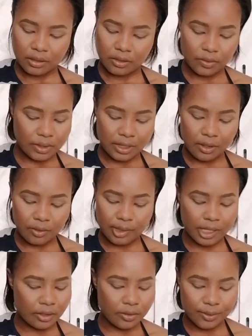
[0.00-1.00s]
Don't tell
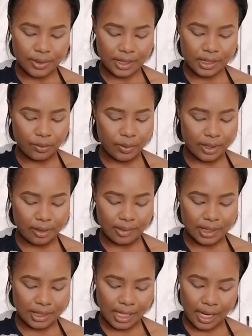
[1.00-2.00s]
me you don't see what I'm
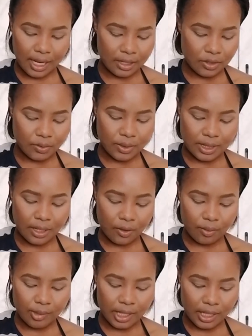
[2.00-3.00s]
saying. Don't
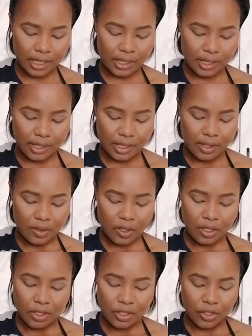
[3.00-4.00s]
tell me
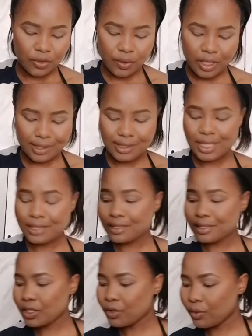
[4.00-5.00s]
you got
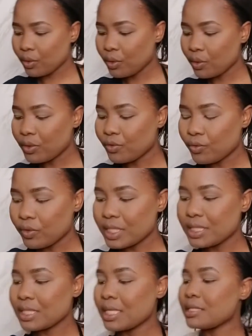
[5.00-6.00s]
zero
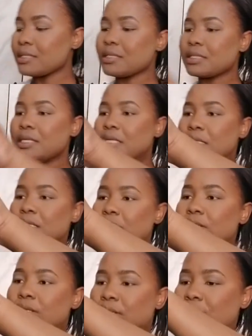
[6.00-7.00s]
reasons.
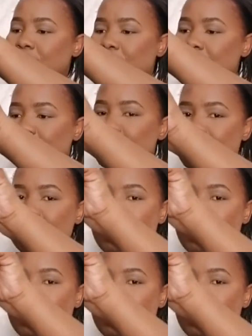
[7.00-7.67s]
You